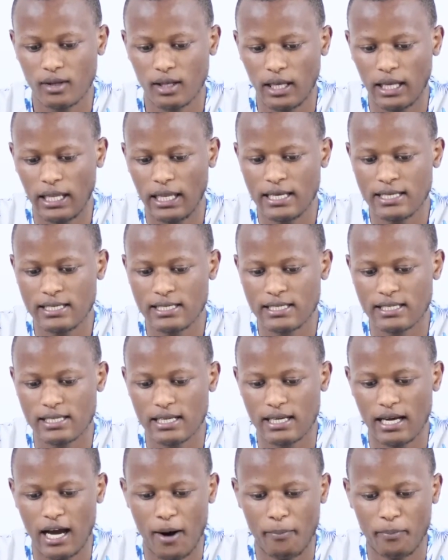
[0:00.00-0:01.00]
it
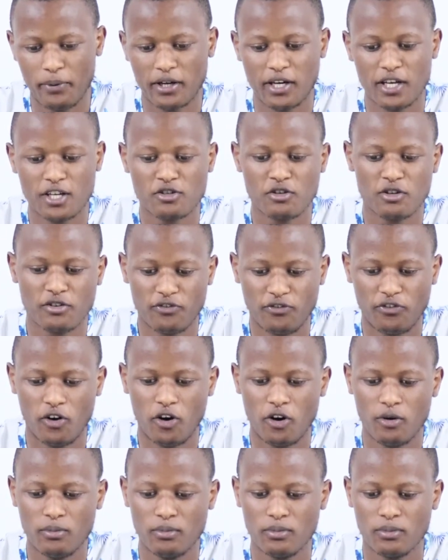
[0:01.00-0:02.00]
is application
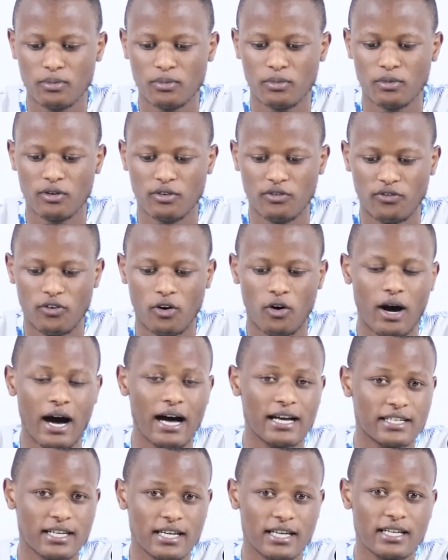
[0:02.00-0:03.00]
form for
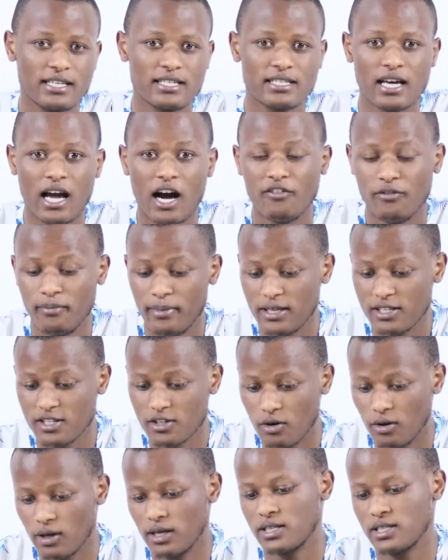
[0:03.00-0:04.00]
a Chinese government
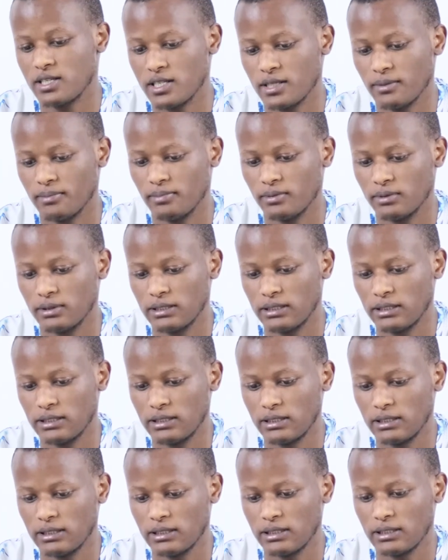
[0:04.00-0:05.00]
scholarship.
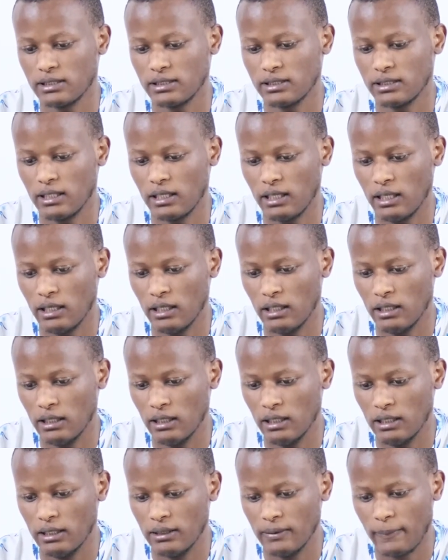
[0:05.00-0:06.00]

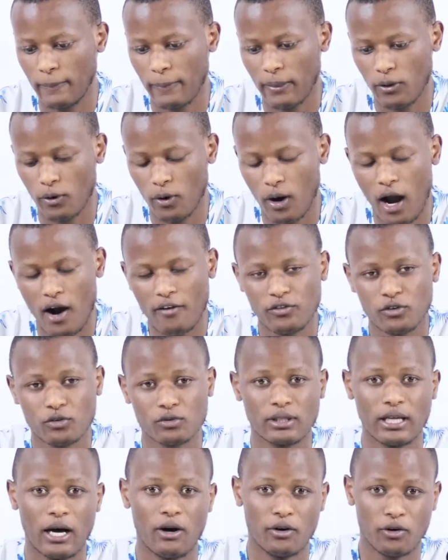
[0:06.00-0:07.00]
You have
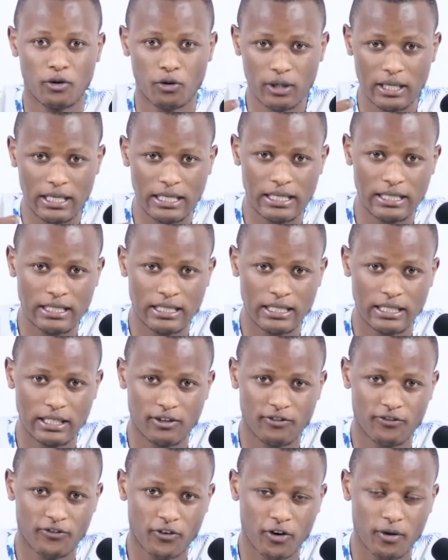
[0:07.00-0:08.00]
to download it
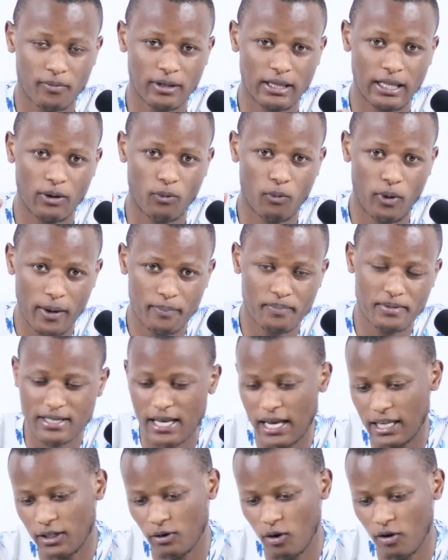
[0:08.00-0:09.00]
from the
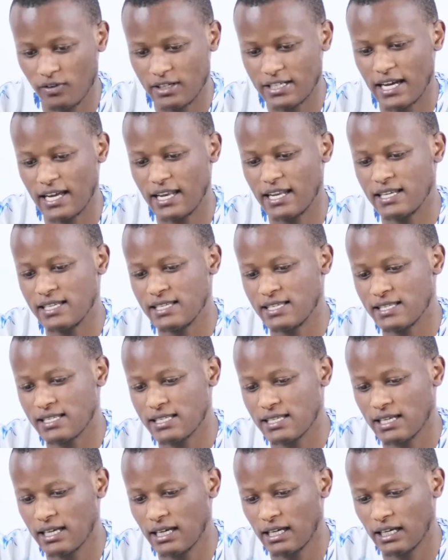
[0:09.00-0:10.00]
website of Chinese
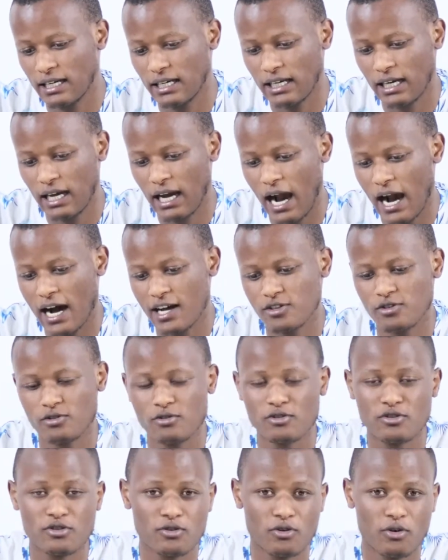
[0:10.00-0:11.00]

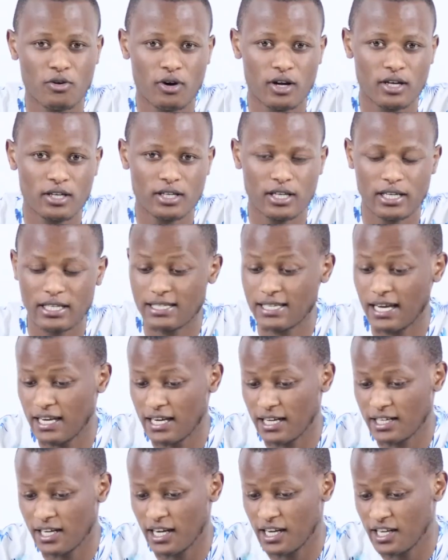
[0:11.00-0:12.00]
Council Scholarship,
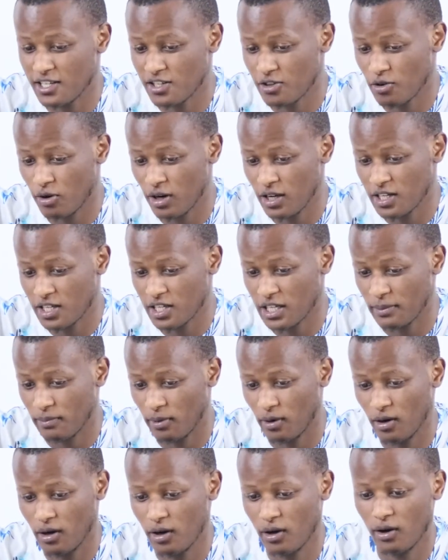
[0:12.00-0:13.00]
Chinese Scholarship
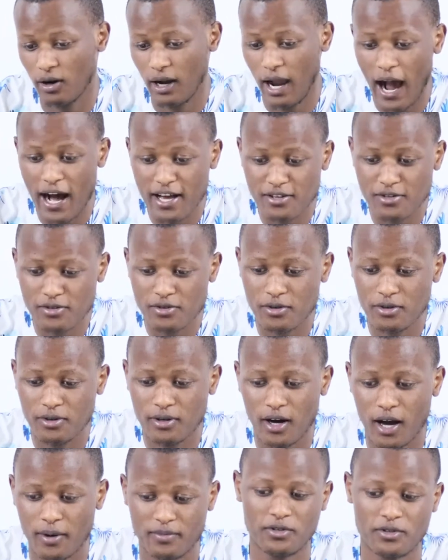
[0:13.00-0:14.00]
Council.
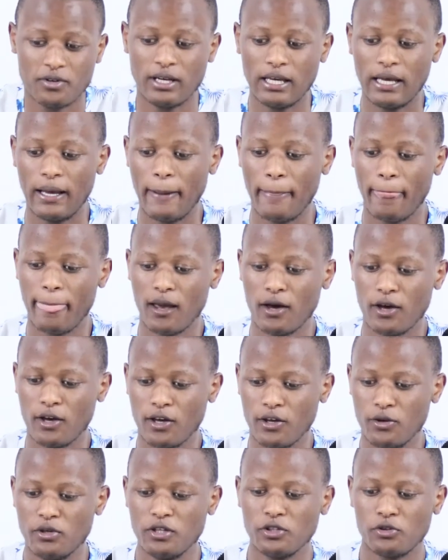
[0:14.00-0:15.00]

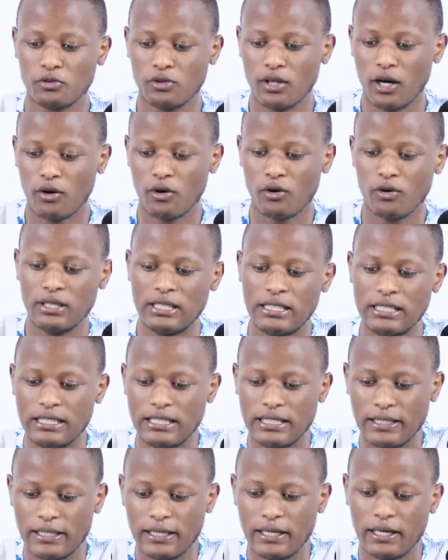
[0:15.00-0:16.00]
You need to download it